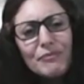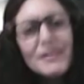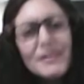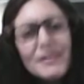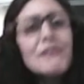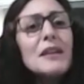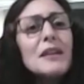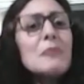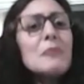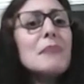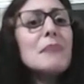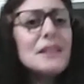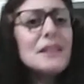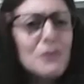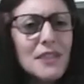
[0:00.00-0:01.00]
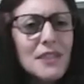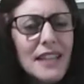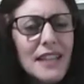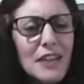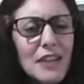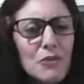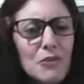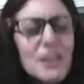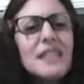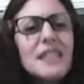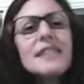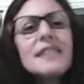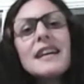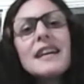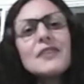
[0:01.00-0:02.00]
developmental stage, which
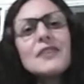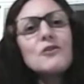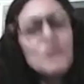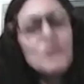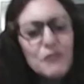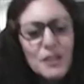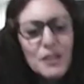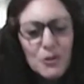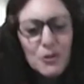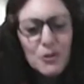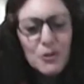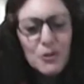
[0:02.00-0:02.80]
is that of the physical.